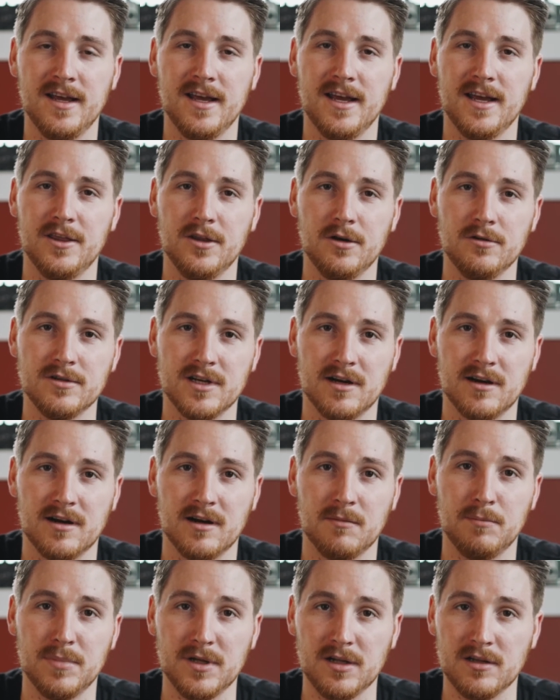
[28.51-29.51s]
and those
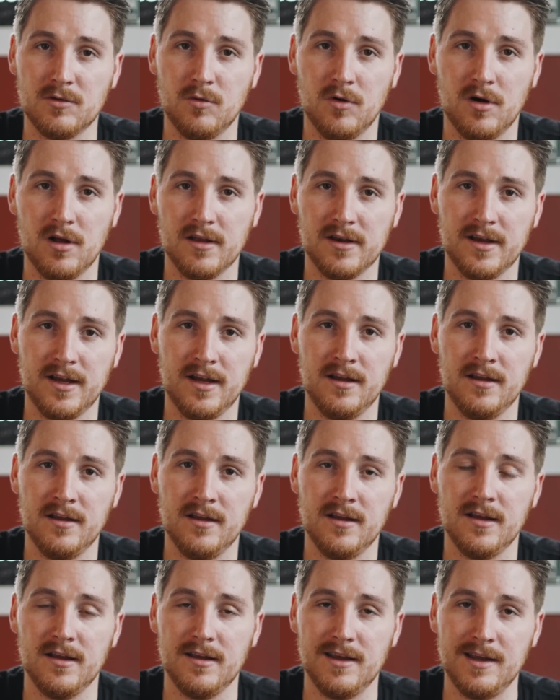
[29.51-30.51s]
are build quality,
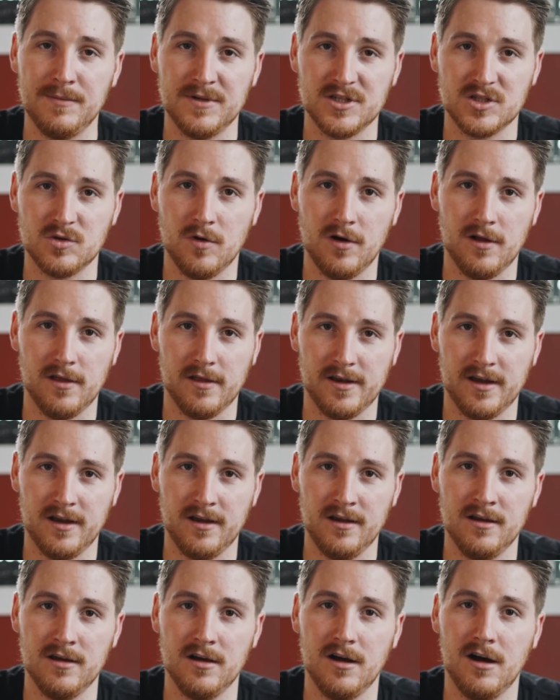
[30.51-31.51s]
image
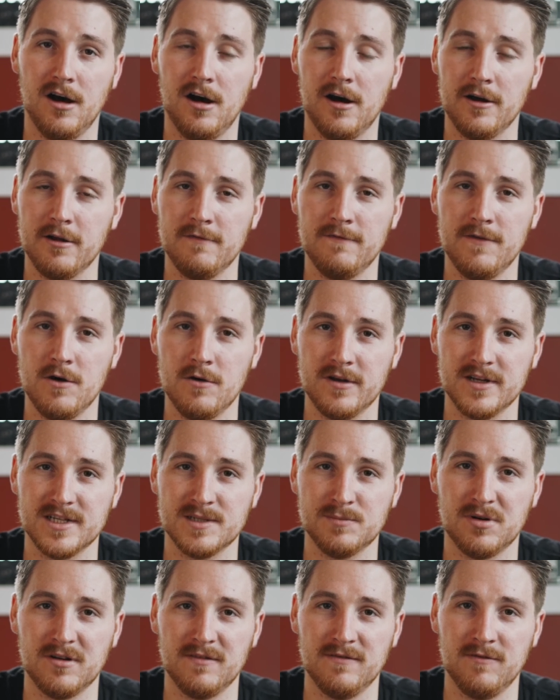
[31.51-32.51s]
quality,
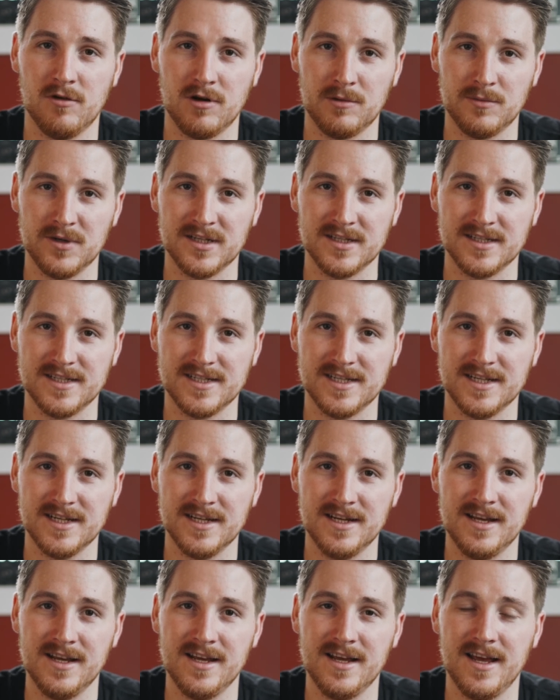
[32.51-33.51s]
autofocus performance,
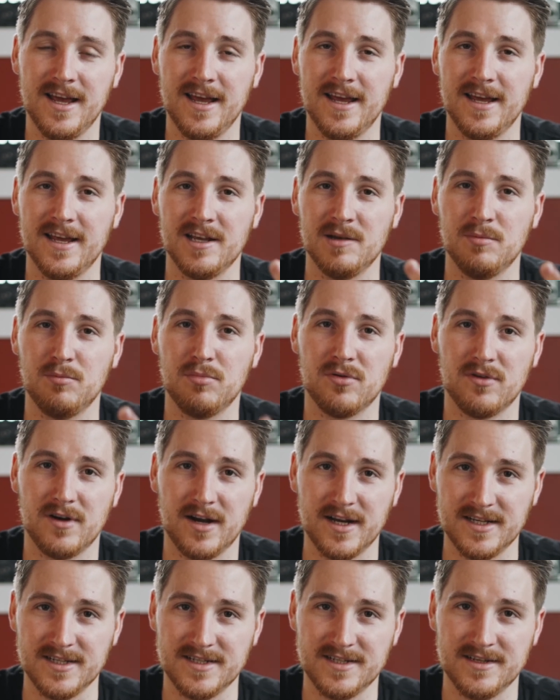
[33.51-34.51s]
and
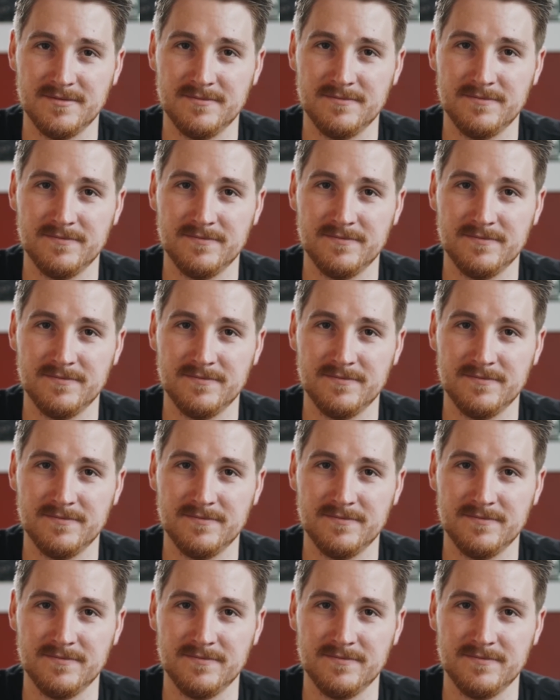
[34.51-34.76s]
price.